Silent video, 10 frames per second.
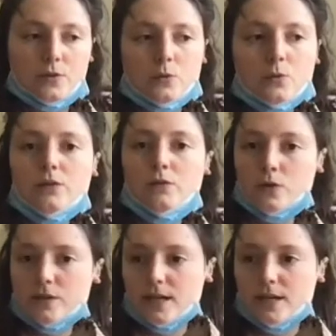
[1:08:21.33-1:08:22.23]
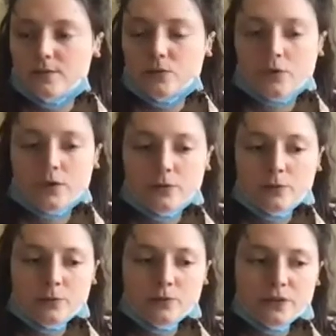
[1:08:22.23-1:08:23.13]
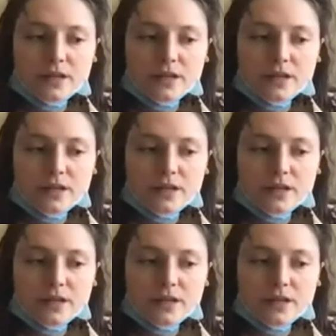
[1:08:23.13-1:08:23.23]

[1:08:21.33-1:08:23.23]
three, four days before you remove it.